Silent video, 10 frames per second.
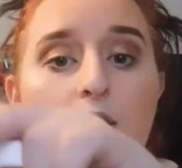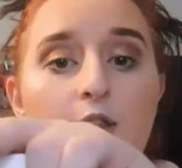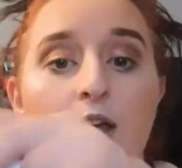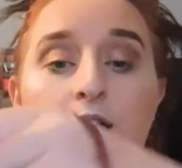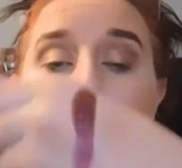
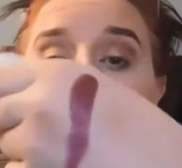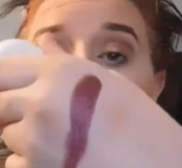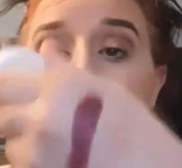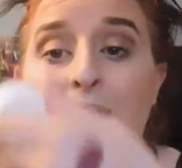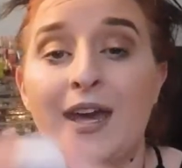Like,
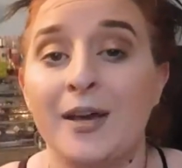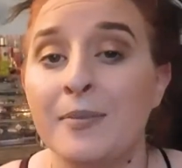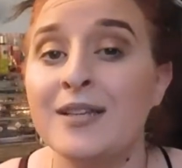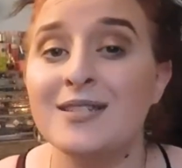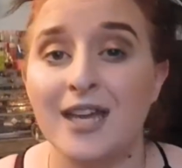the
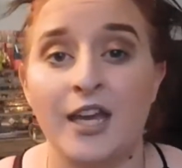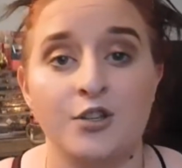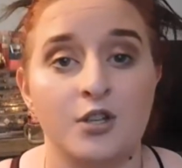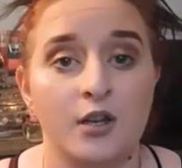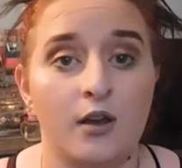
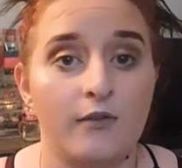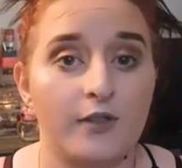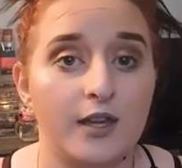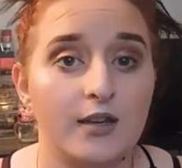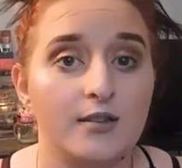pigmentation of
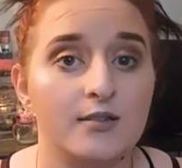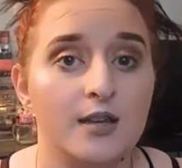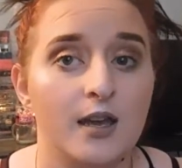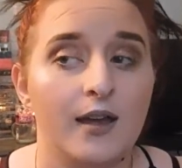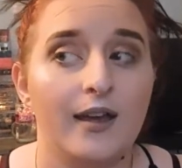these
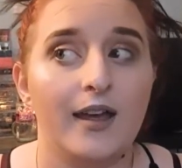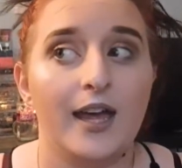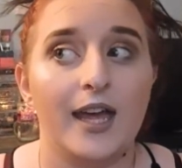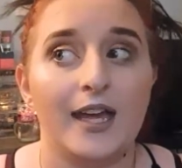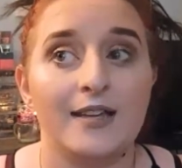
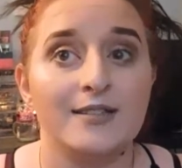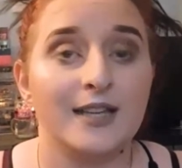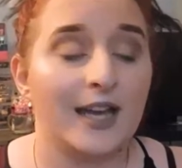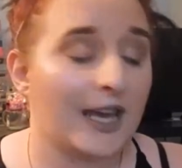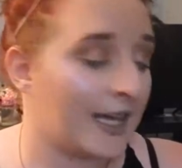is
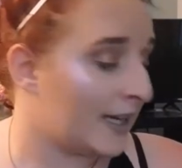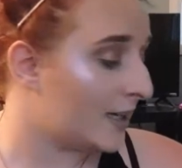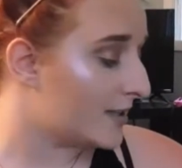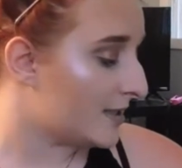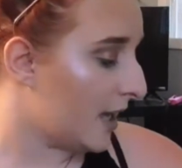
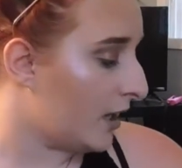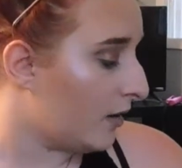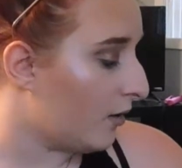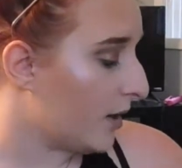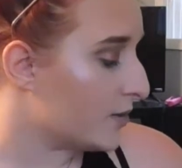insane.
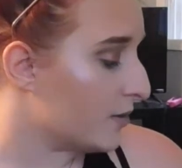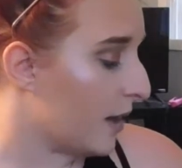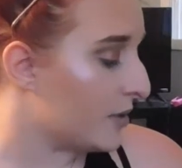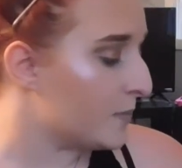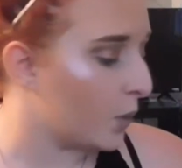Okay, so
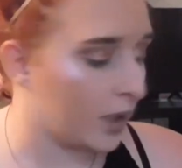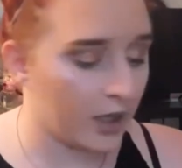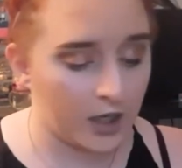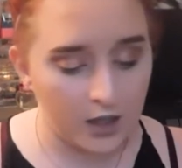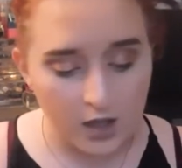that was
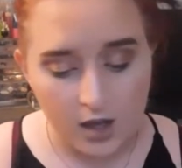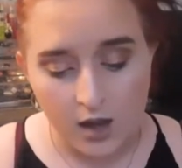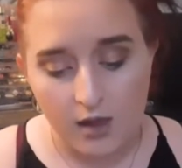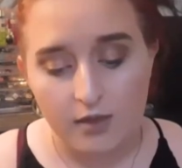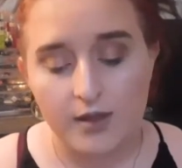Porter.
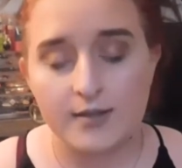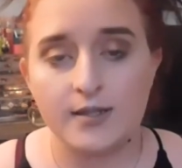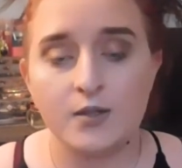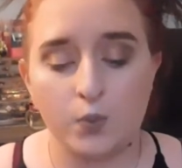This is